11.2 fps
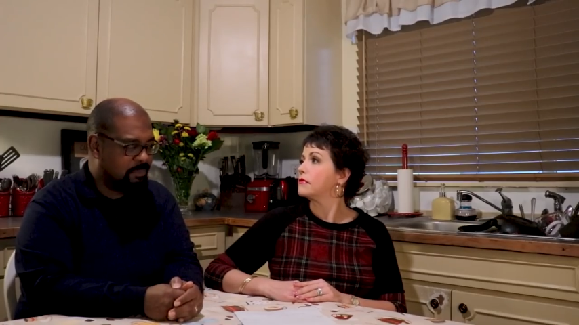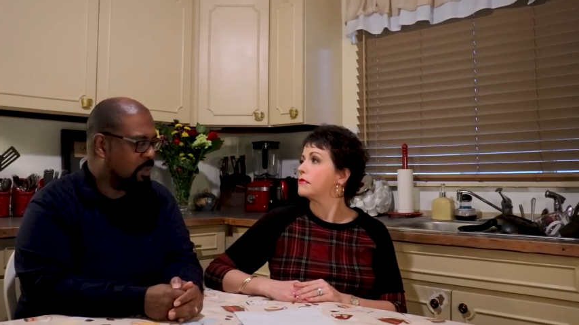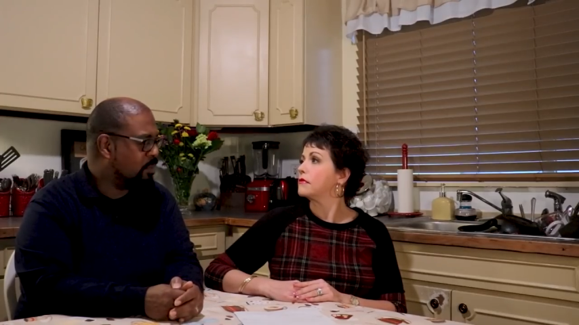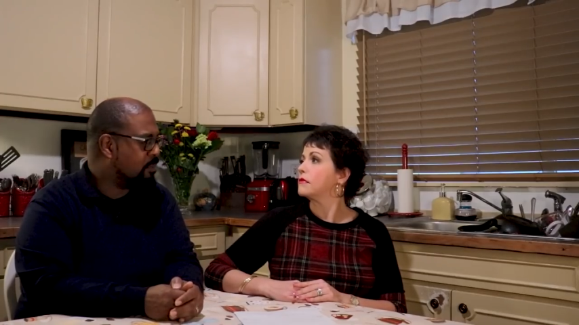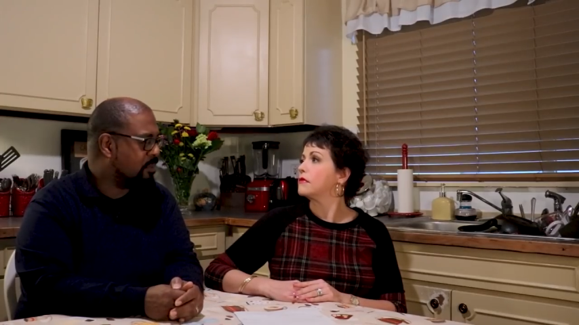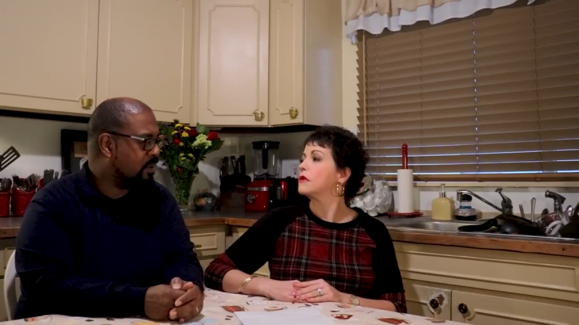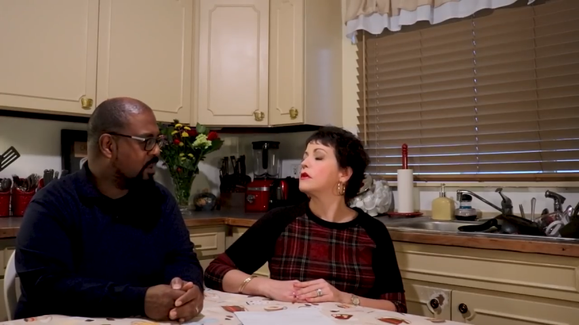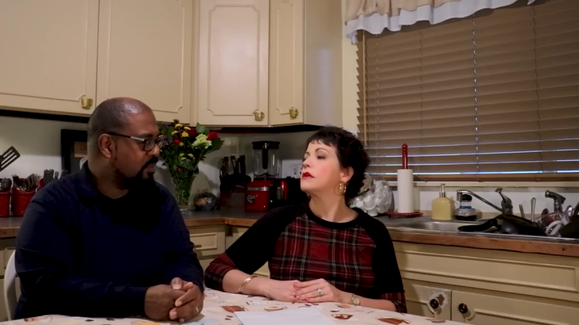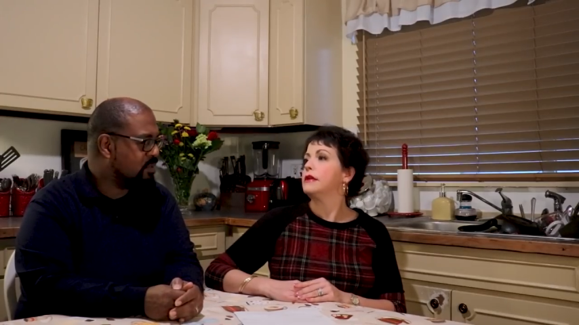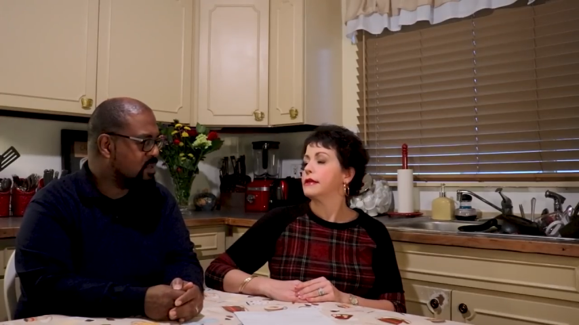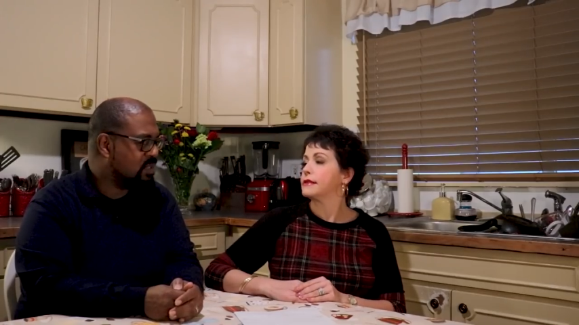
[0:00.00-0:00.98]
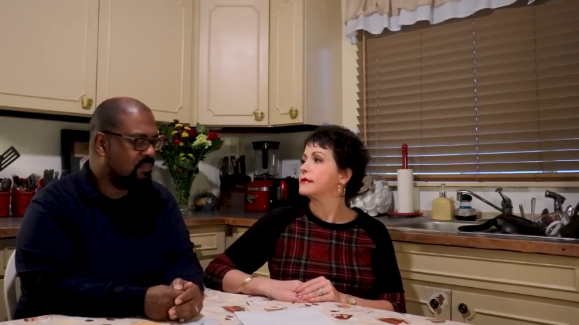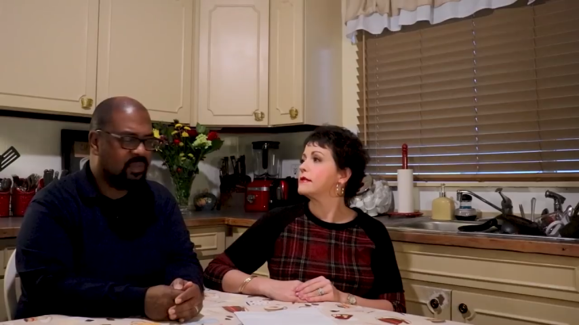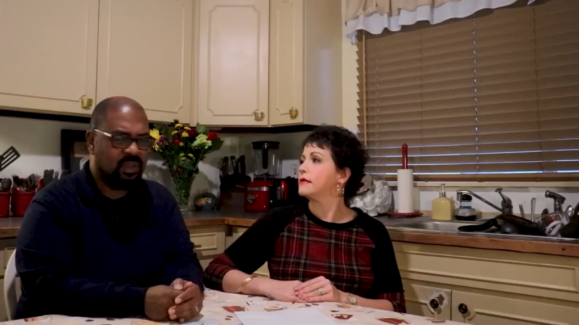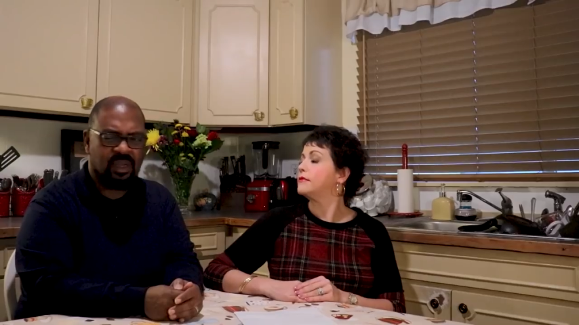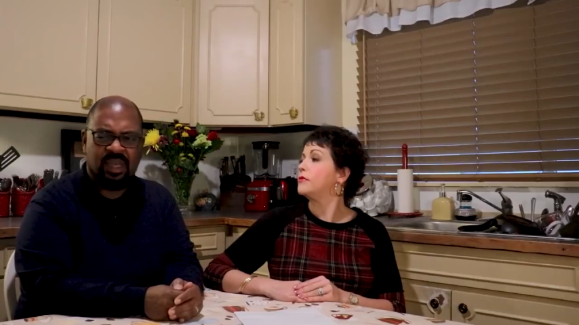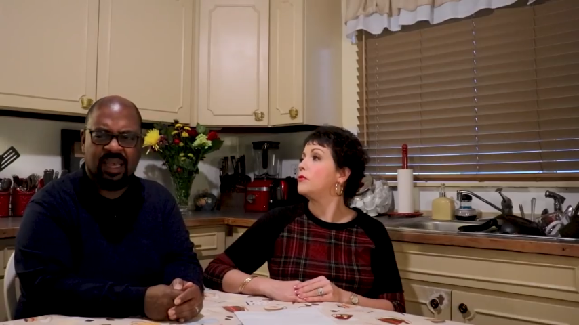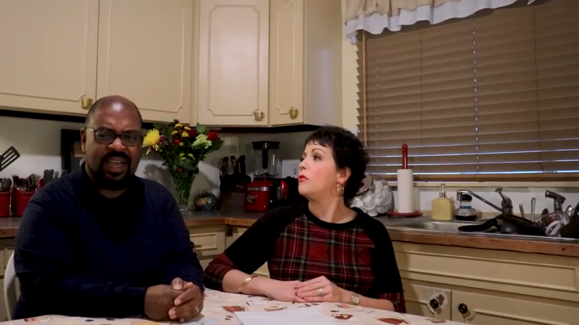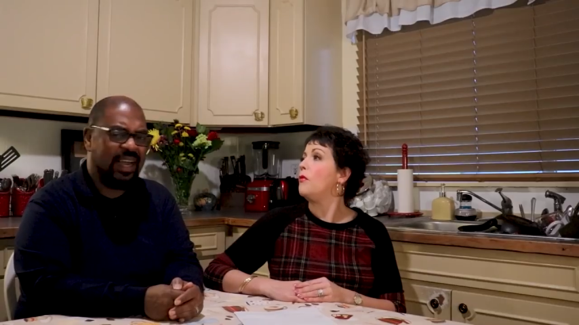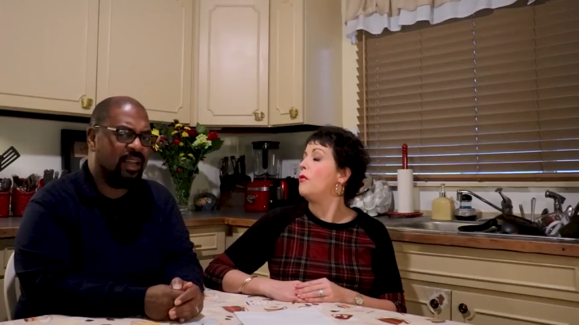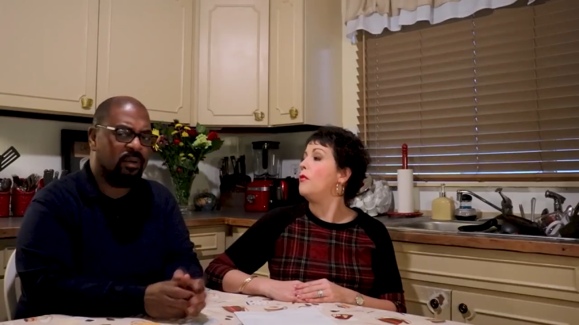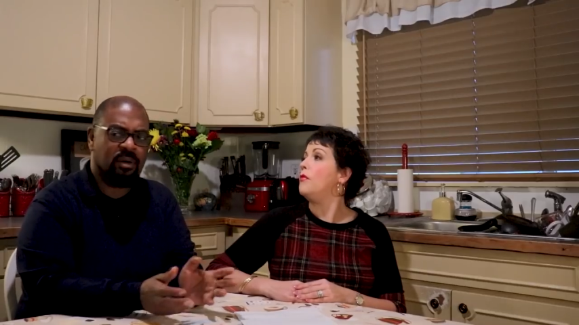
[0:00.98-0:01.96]
Speaker 1: bone broth or yes. something.
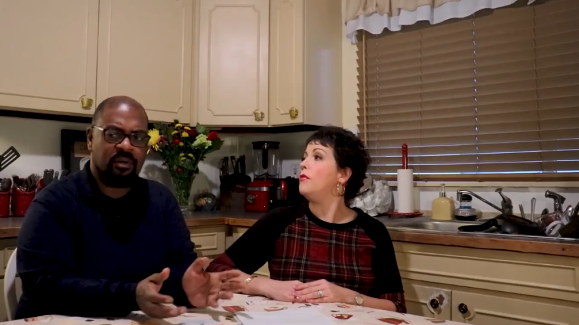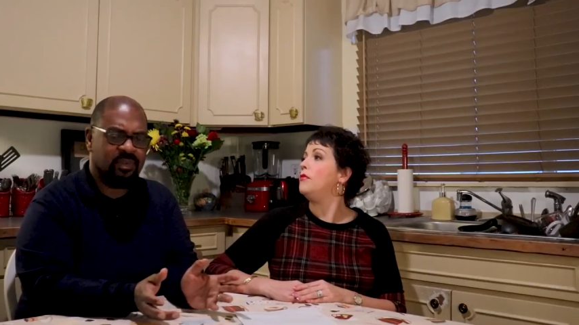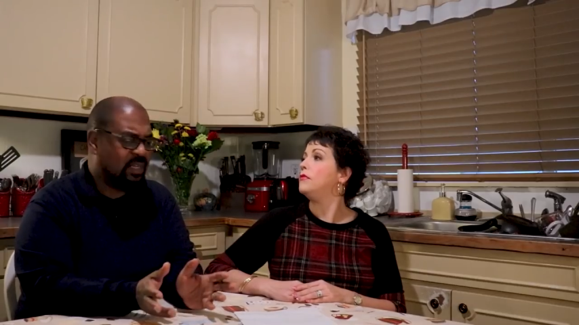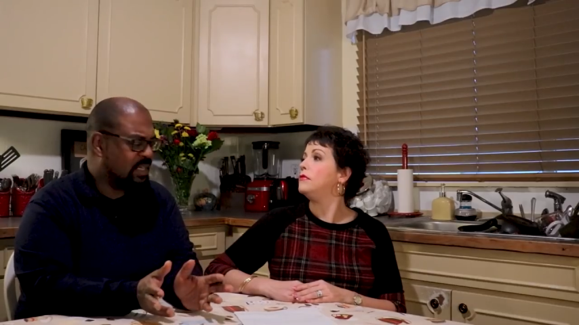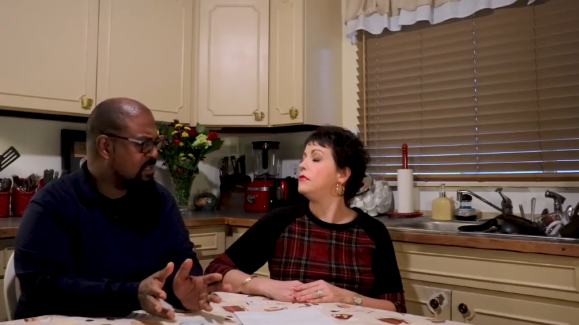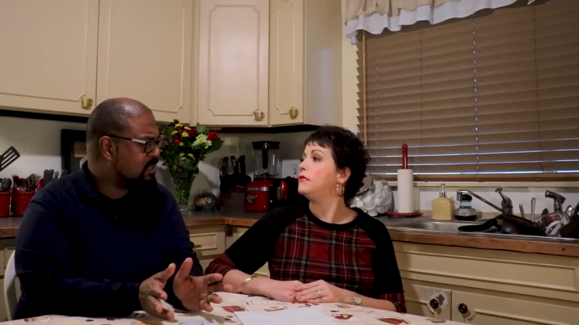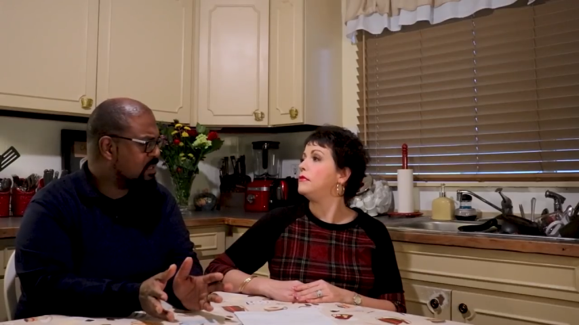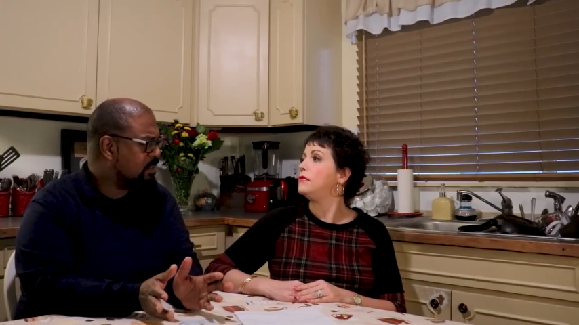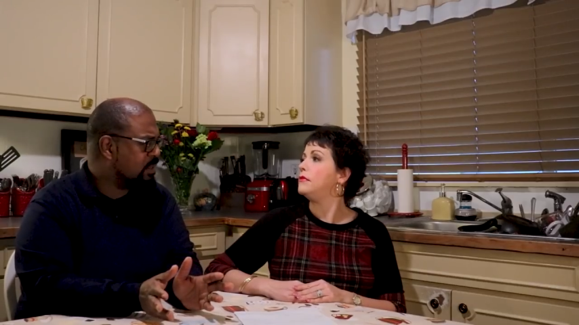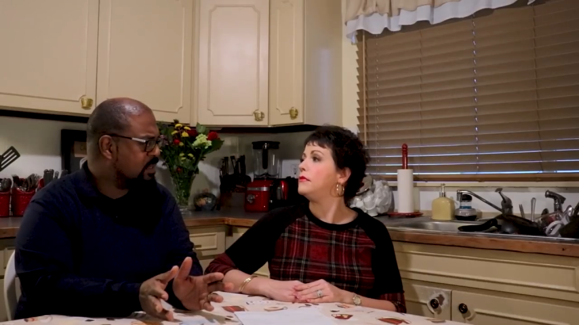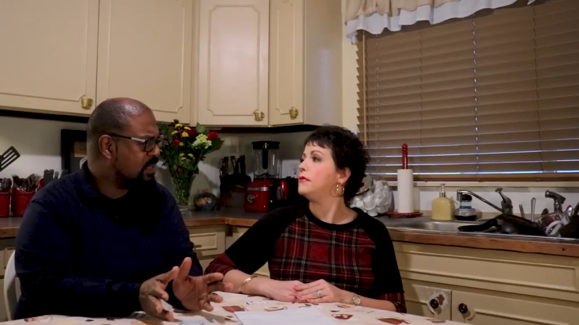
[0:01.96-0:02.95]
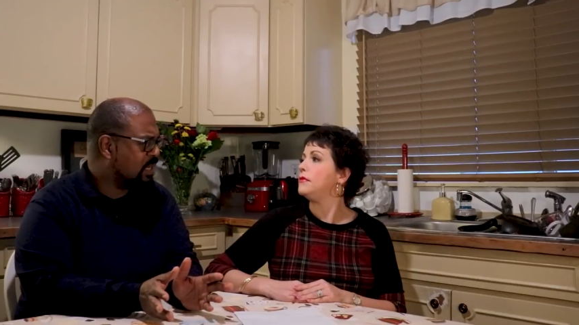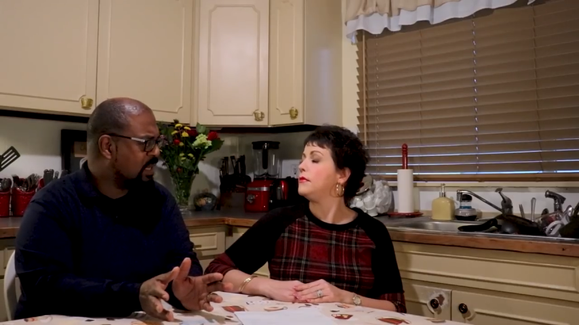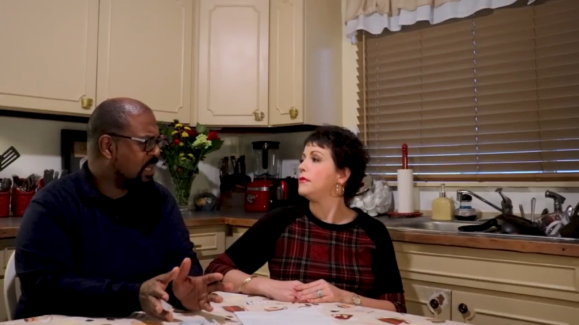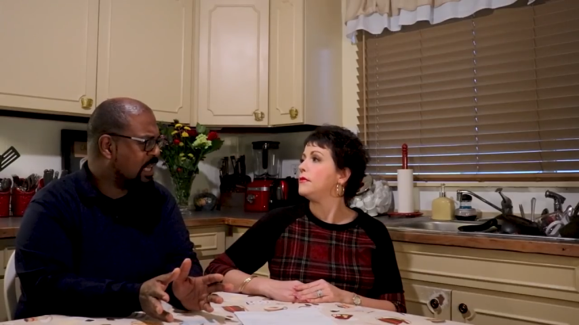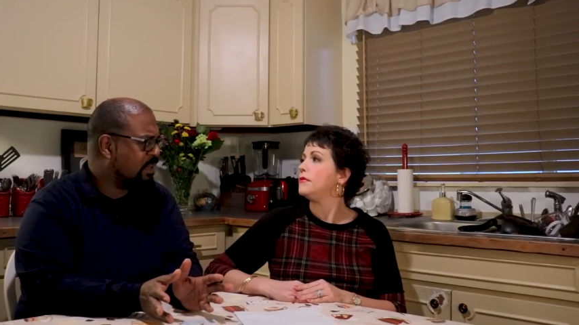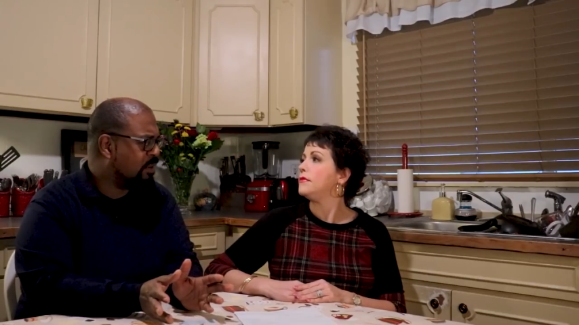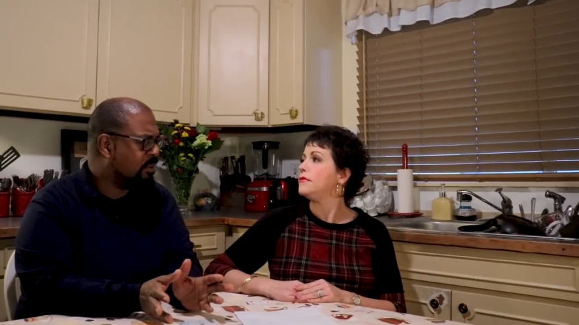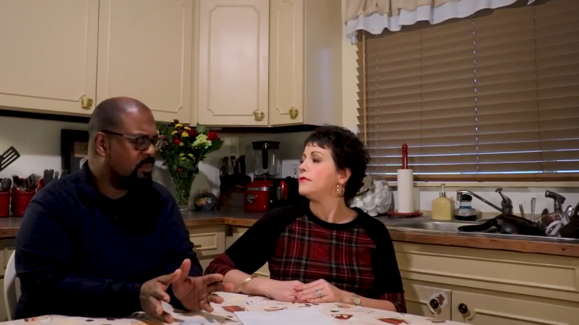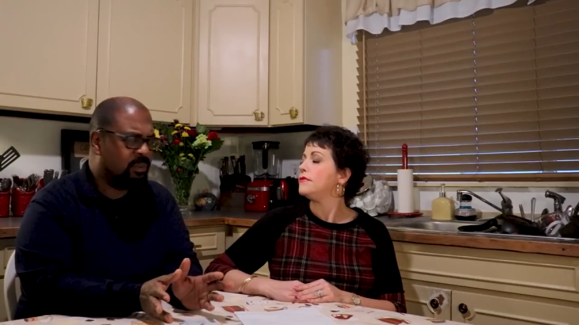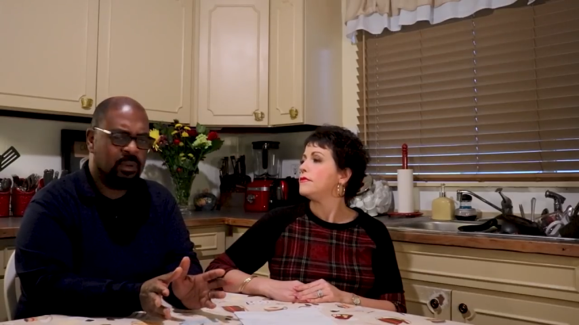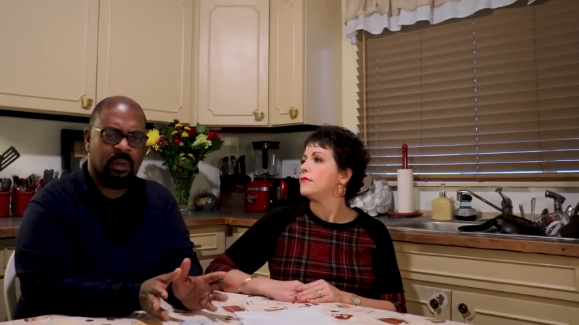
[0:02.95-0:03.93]
I don't know if it necessarily said
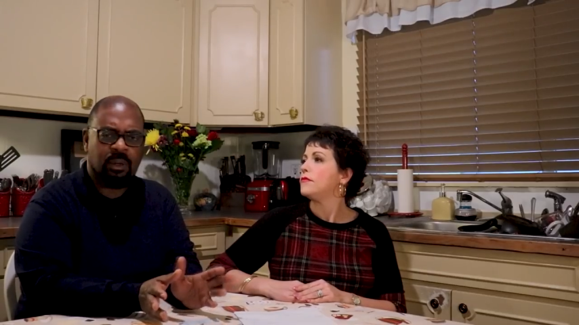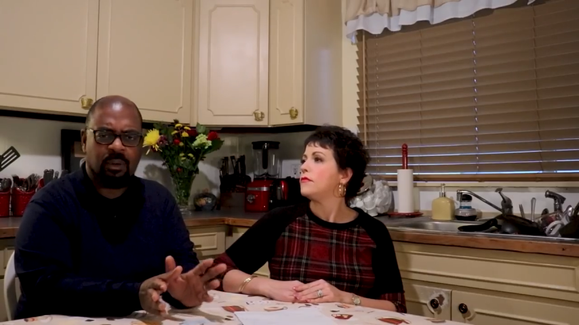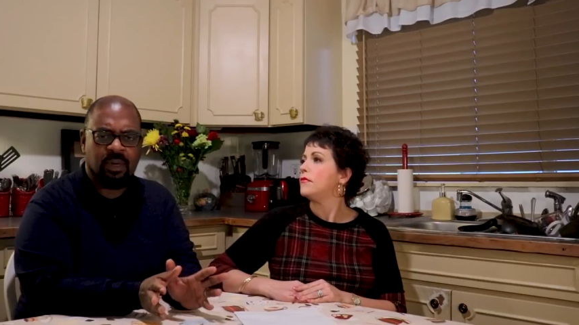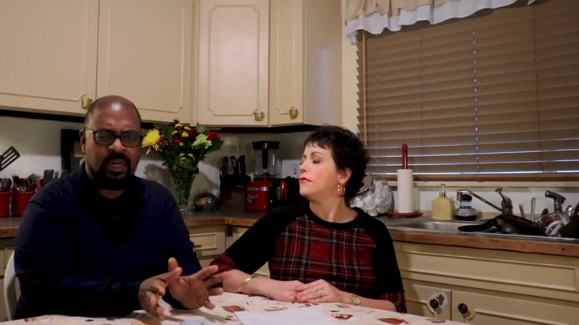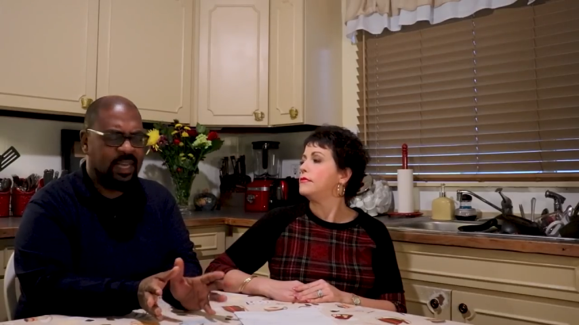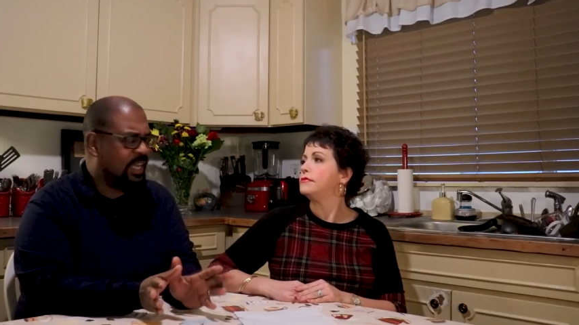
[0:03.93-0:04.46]
keto on it.